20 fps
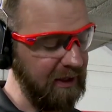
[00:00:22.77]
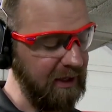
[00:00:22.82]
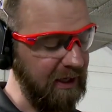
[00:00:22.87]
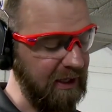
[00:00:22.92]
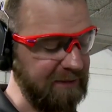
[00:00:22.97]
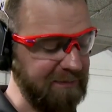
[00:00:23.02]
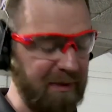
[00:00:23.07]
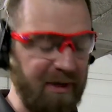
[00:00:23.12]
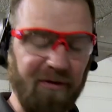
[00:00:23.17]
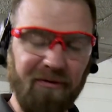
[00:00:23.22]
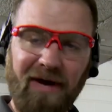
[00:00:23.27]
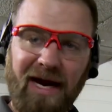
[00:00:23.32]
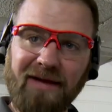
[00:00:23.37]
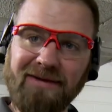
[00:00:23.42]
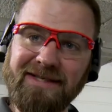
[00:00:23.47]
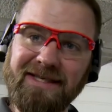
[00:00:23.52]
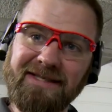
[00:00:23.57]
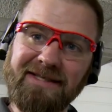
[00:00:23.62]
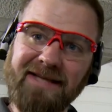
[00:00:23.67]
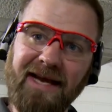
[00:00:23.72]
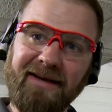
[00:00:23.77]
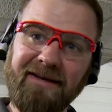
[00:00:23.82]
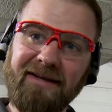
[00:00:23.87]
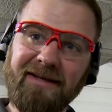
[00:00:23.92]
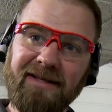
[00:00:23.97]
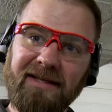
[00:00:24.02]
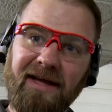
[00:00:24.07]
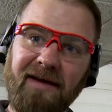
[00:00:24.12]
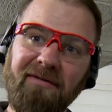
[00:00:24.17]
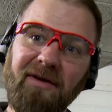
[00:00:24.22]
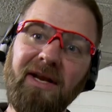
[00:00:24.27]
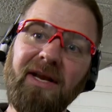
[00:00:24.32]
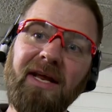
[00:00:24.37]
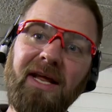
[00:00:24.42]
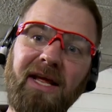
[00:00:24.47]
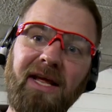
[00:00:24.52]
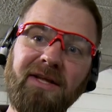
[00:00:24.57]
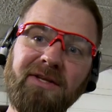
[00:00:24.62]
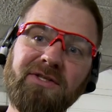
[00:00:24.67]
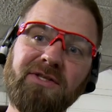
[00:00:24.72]
It's been around since 1911,
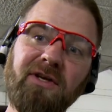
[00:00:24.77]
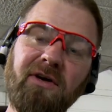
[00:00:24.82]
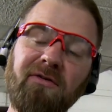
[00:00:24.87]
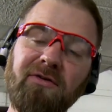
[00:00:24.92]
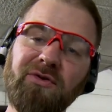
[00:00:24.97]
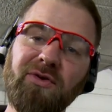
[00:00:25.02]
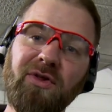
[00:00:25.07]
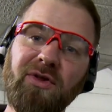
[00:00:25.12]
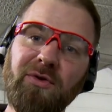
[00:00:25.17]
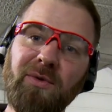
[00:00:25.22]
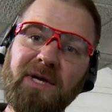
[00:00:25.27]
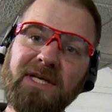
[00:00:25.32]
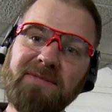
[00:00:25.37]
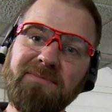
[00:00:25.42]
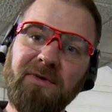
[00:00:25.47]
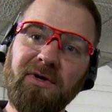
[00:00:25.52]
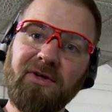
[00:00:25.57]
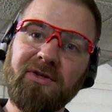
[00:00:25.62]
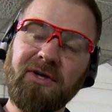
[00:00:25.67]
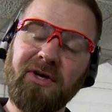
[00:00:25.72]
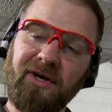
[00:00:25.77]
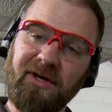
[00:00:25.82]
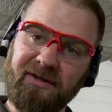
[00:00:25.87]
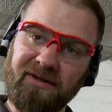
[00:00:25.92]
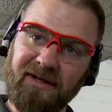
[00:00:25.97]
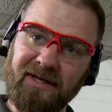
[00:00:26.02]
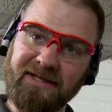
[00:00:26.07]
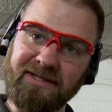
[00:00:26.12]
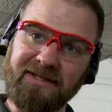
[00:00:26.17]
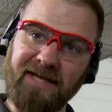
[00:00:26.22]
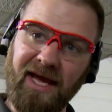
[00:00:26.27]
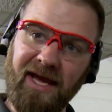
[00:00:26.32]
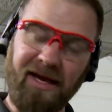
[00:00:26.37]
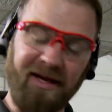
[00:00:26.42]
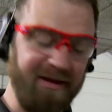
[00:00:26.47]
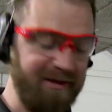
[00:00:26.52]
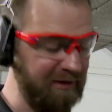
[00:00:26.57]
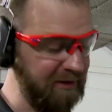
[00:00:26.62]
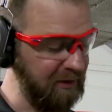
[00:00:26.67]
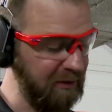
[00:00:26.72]
in service to the U.S. military to this
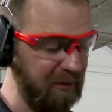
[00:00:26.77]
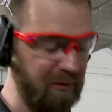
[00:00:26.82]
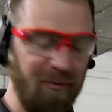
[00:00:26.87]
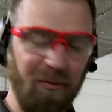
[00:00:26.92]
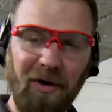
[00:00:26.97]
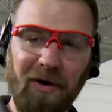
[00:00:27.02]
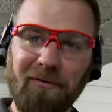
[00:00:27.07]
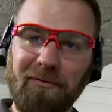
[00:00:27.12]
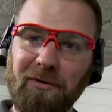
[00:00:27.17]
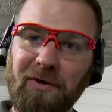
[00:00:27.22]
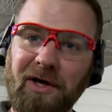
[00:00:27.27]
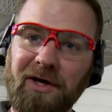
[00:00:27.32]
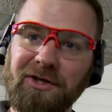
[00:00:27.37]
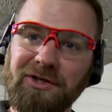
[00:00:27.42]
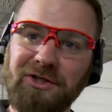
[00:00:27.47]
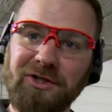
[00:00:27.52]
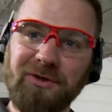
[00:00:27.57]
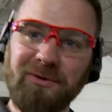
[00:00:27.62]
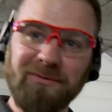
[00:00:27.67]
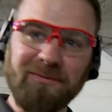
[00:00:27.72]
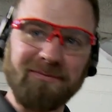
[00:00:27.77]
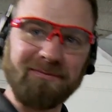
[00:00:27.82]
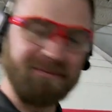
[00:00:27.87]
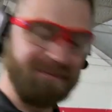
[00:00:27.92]
day. Wonderful gun to shoot.